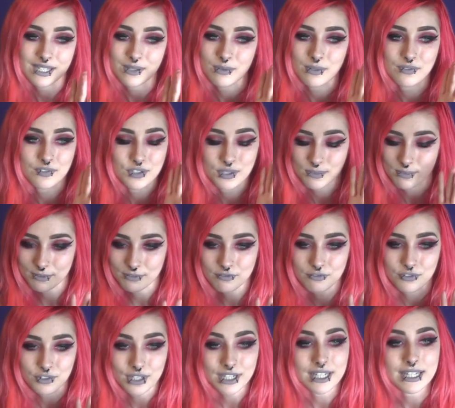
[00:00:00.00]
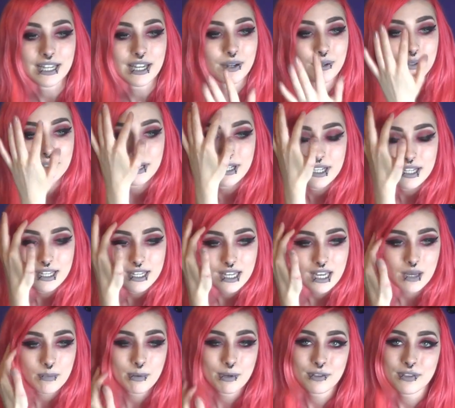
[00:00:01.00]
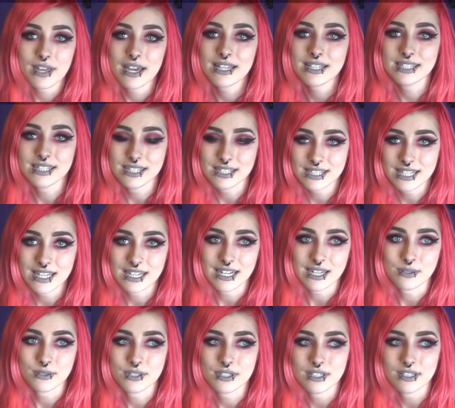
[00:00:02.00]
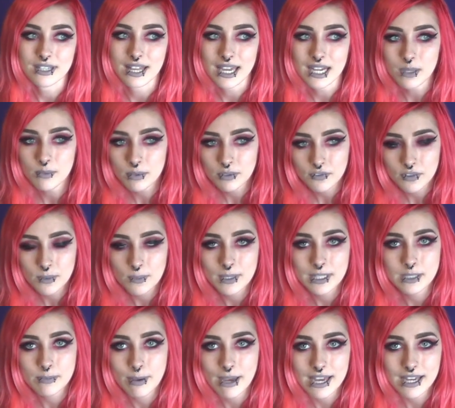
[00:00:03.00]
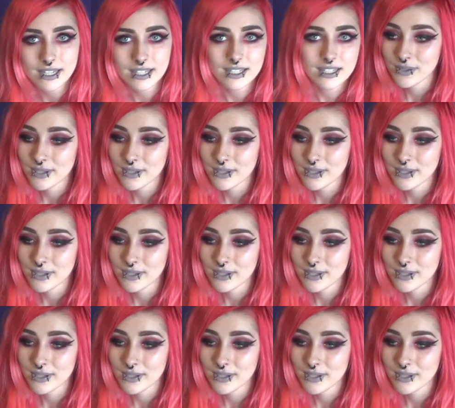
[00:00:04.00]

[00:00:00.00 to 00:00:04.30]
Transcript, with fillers: Like we've just been freaking out about that since they announced the lineup a few months back.